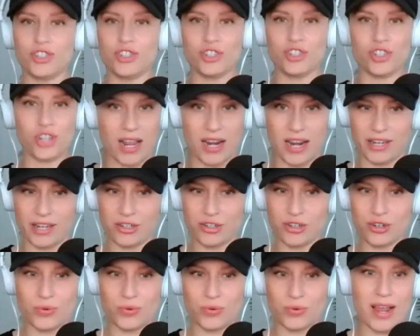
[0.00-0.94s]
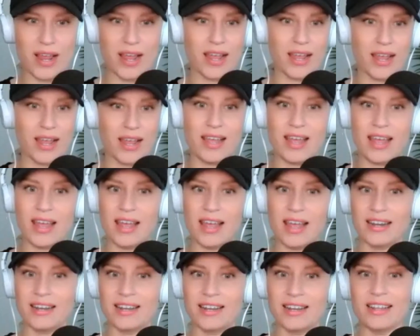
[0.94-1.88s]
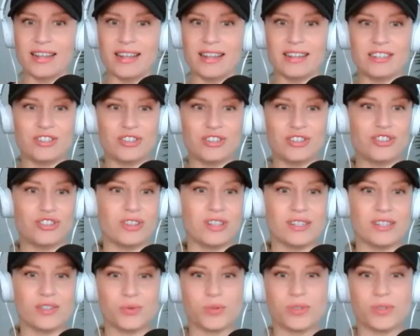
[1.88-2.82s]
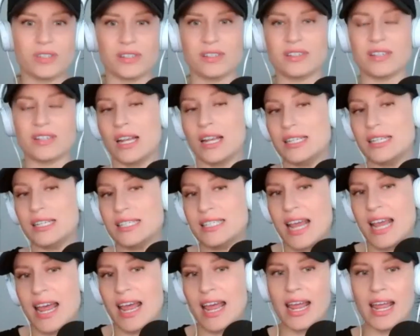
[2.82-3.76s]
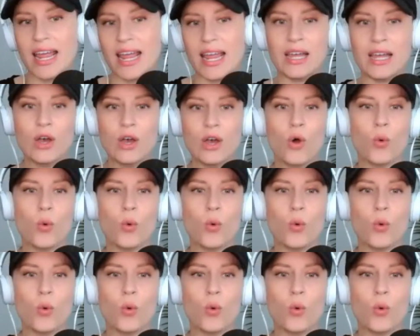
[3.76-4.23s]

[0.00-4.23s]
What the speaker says: shading Sheree. And this was a Sunday.